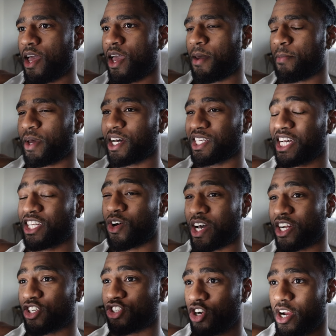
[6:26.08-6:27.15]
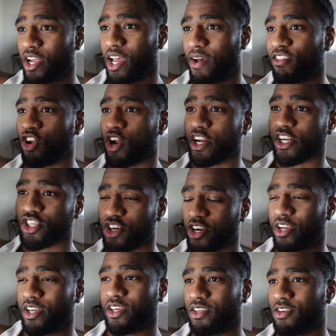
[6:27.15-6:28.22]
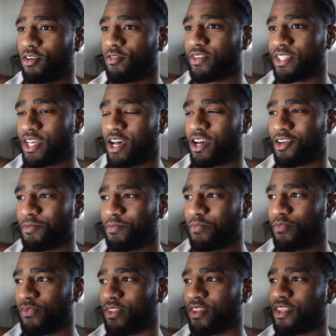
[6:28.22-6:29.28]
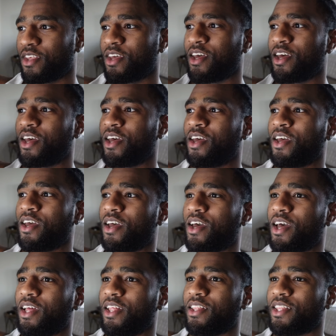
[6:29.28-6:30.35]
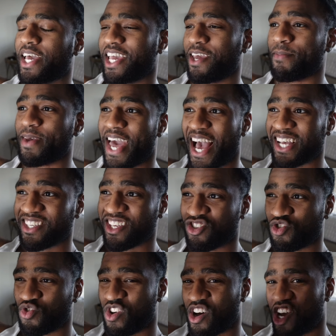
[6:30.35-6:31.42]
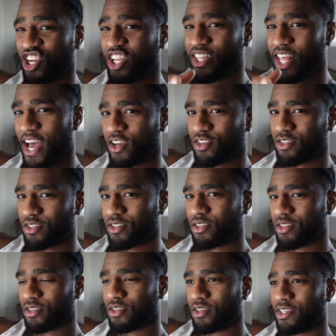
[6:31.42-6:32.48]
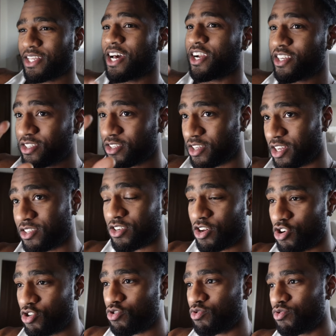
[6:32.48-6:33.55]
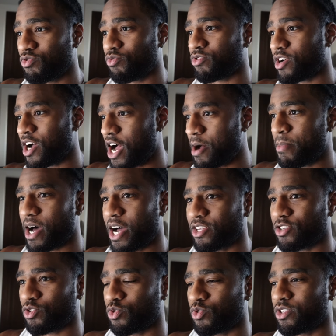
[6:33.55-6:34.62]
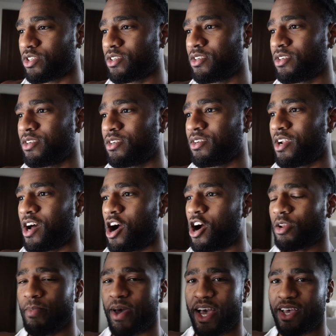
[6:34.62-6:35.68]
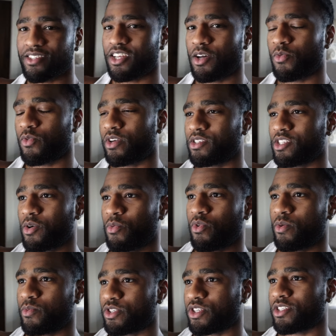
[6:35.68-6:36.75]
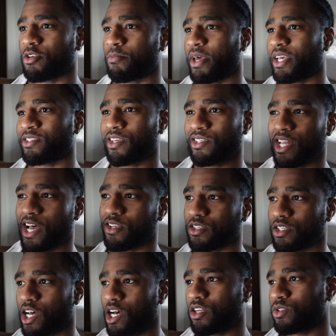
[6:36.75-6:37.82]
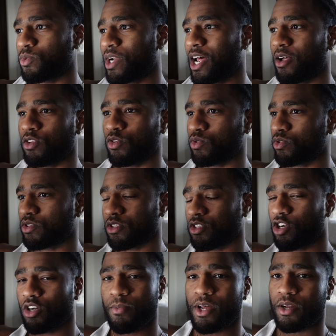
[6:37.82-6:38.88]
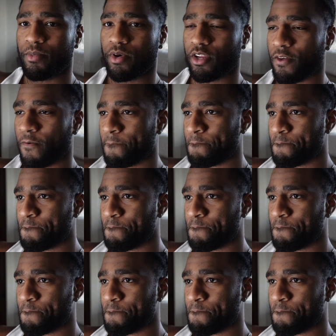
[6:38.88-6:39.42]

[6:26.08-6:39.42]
And because I know how to trade, I've learned how to trade over time. That gave me access to a hundred thousand. Now there's a, there's a whole combine to it. I already passed that one. Step one was just to make six thousand dollars without losing a certain amount of money.